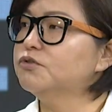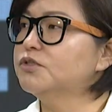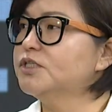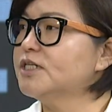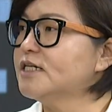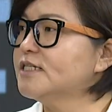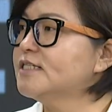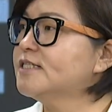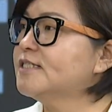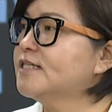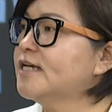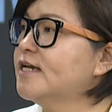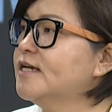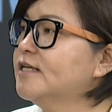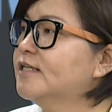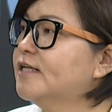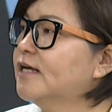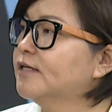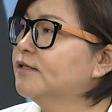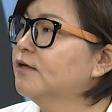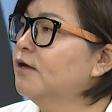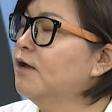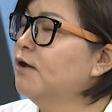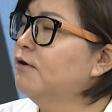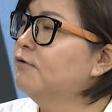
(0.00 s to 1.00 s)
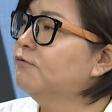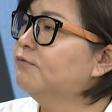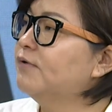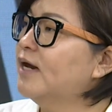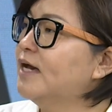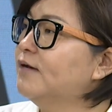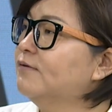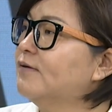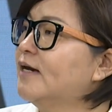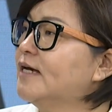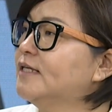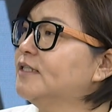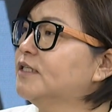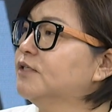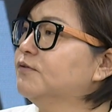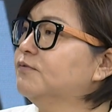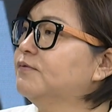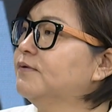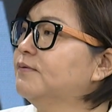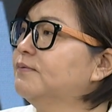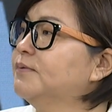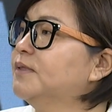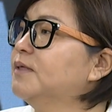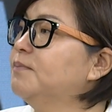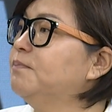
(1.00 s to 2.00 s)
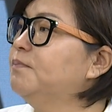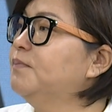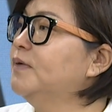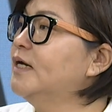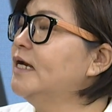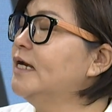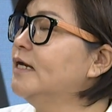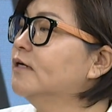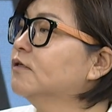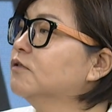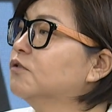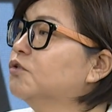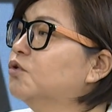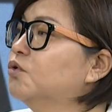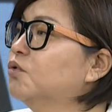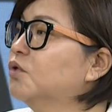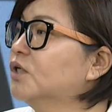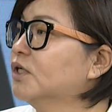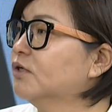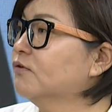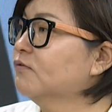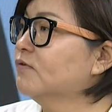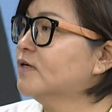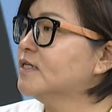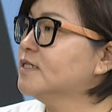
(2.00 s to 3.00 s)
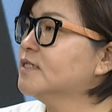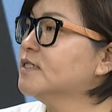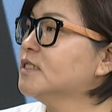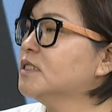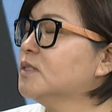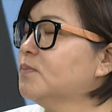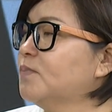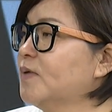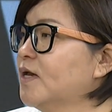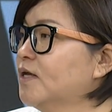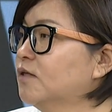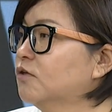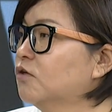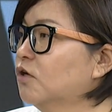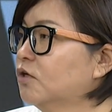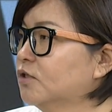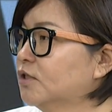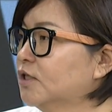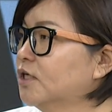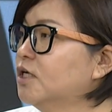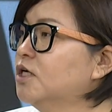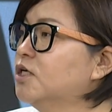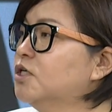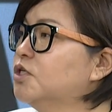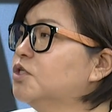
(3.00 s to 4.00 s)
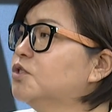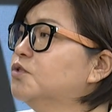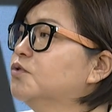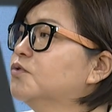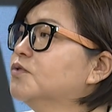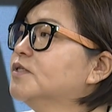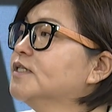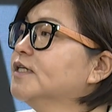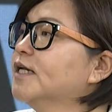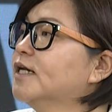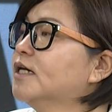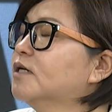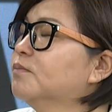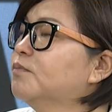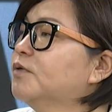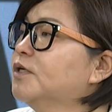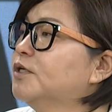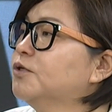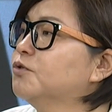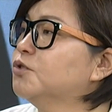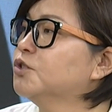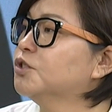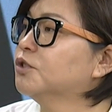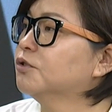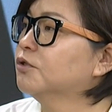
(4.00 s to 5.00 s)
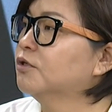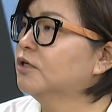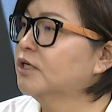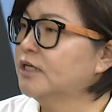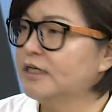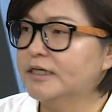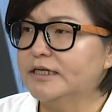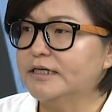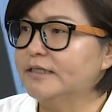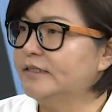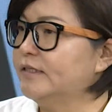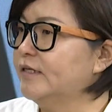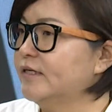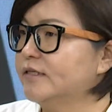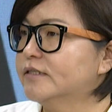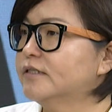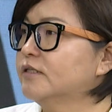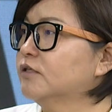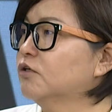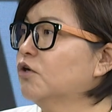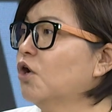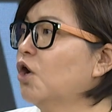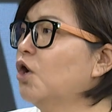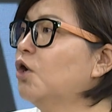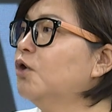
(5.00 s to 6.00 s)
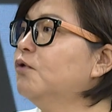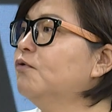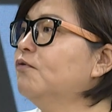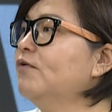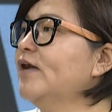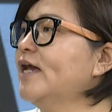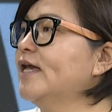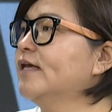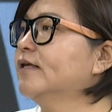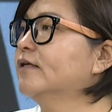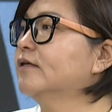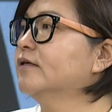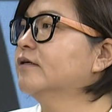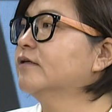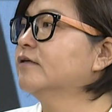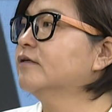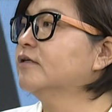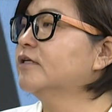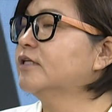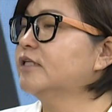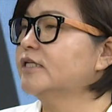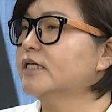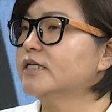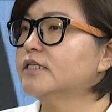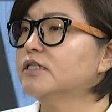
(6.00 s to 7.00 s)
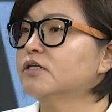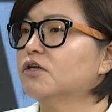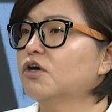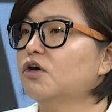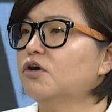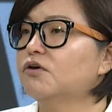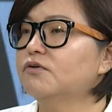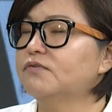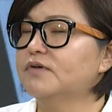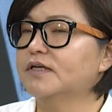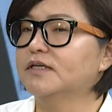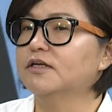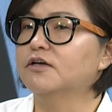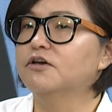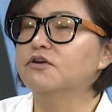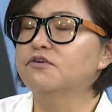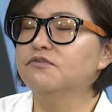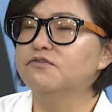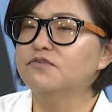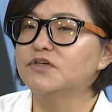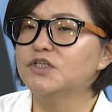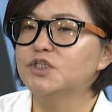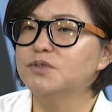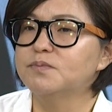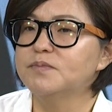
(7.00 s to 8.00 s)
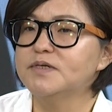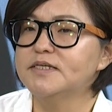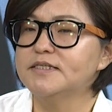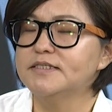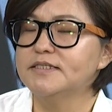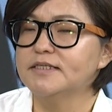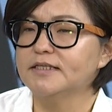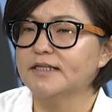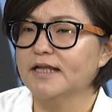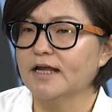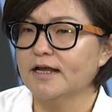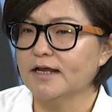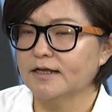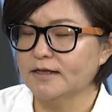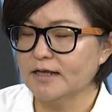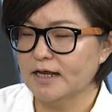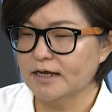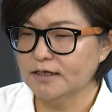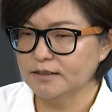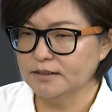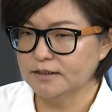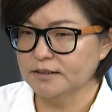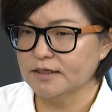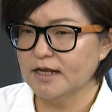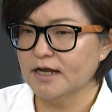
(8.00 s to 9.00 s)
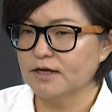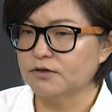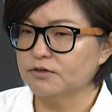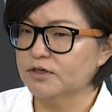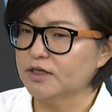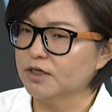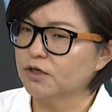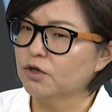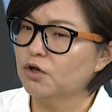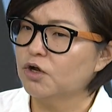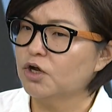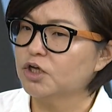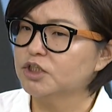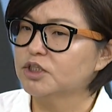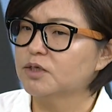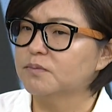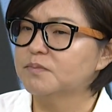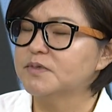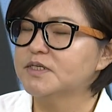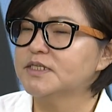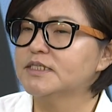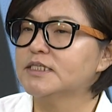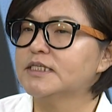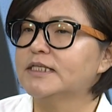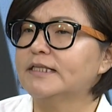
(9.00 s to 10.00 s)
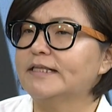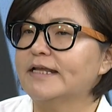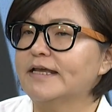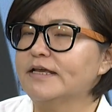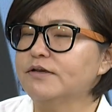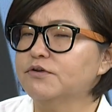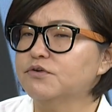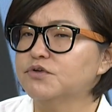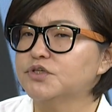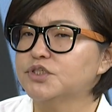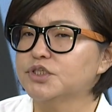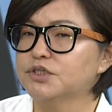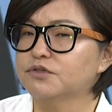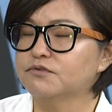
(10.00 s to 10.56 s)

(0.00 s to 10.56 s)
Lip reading: just said that 550 billion tugrik was spent on reducing air pollution. It didn't go away. It didn't go away, which means in our economist language,